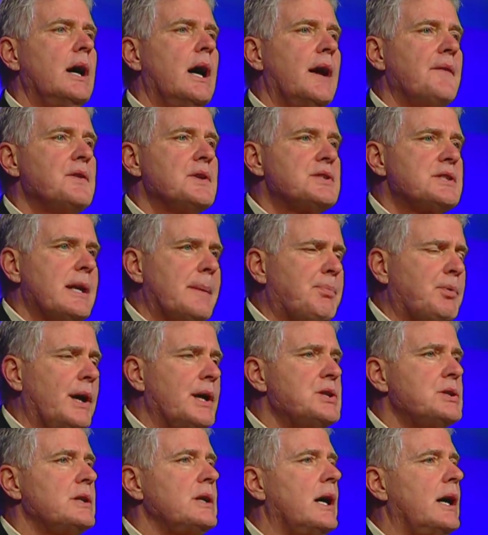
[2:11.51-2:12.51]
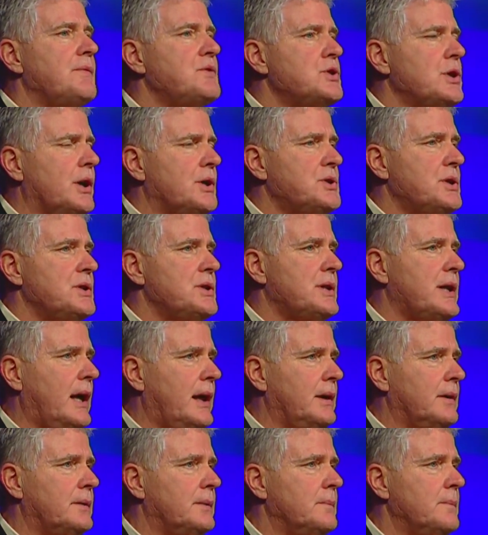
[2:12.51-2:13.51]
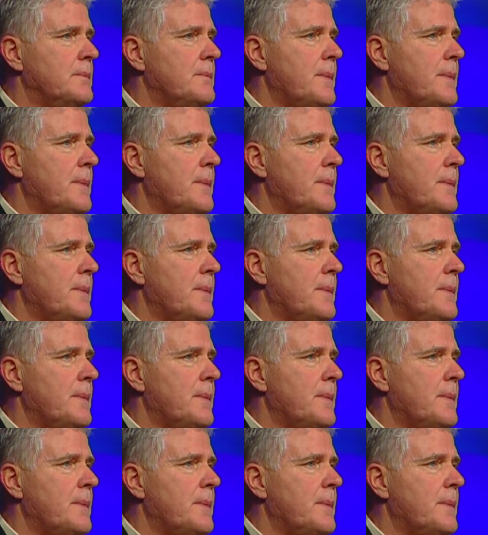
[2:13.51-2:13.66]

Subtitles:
of the separation of church and state.